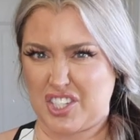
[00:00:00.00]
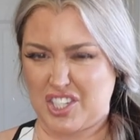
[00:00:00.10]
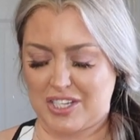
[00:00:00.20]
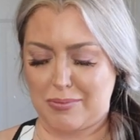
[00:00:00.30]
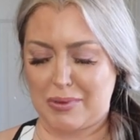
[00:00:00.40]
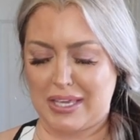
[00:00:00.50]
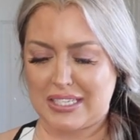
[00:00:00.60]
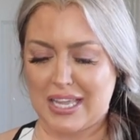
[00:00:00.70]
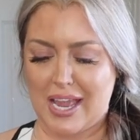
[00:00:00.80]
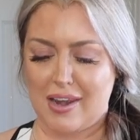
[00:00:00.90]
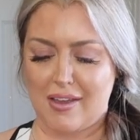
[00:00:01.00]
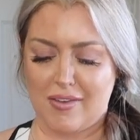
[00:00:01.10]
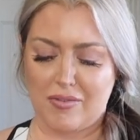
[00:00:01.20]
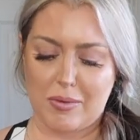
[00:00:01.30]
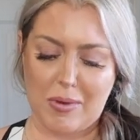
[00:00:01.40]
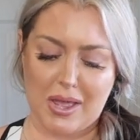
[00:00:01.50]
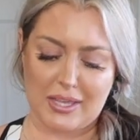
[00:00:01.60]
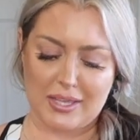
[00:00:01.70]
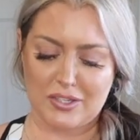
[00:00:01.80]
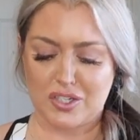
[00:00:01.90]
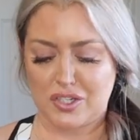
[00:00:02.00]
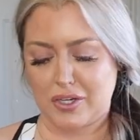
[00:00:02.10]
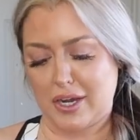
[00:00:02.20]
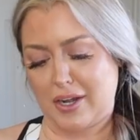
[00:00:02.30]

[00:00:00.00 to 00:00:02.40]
cheapy side of the polyester.